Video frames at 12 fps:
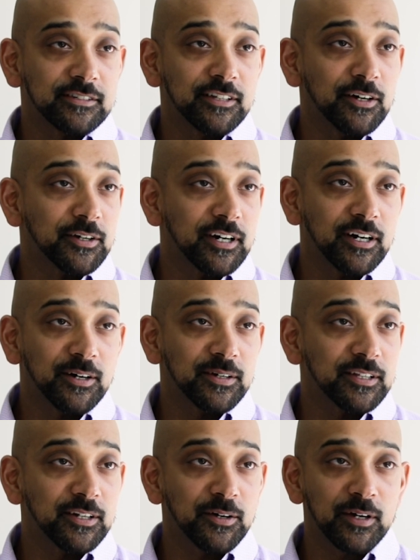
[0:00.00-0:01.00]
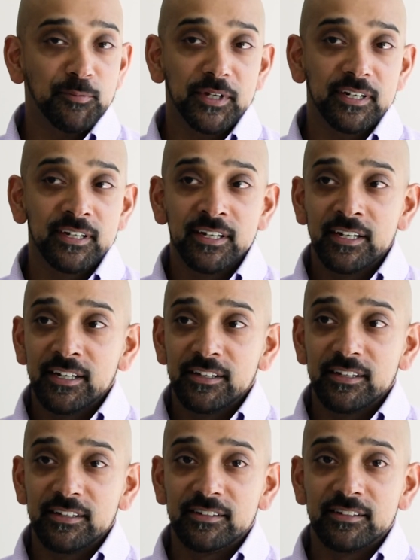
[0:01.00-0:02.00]
the slow-go and the no, I mean,
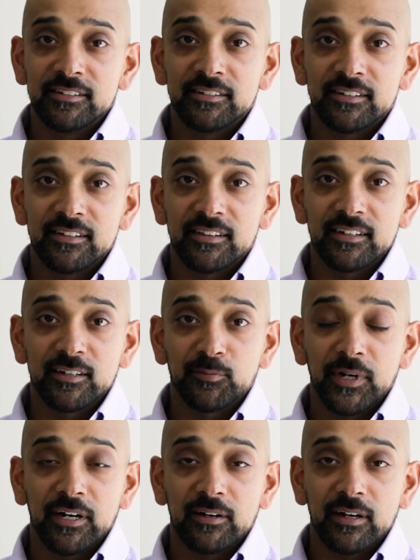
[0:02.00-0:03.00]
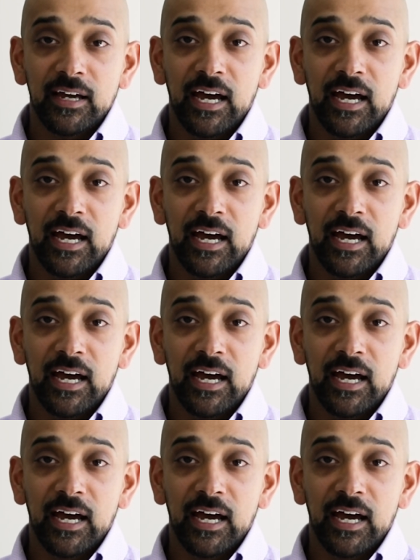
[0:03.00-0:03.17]
just to think about